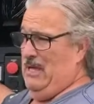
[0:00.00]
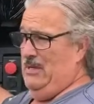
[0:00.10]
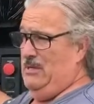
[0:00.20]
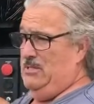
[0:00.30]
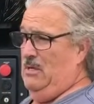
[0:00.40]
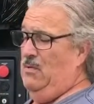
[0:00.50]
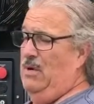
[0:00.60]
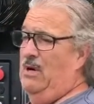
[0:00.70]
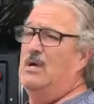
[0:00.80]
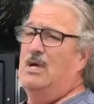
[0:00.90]
there
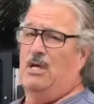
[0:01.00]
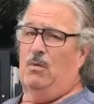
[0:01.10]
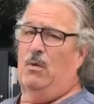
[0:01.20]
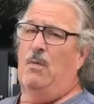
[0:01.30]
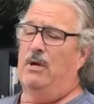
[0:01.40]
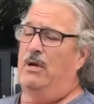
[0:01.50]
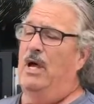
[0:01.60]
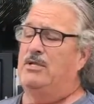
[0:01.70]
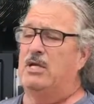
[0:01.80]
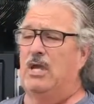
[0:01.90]
somewhere, the remote
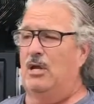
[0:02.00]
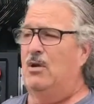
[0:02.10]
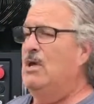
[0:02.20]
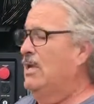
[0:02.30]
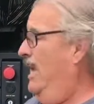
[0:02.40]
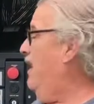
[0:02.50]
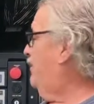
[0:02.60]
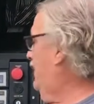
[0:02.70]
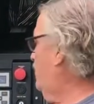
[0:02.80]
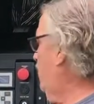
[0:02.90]
enunciator, if this were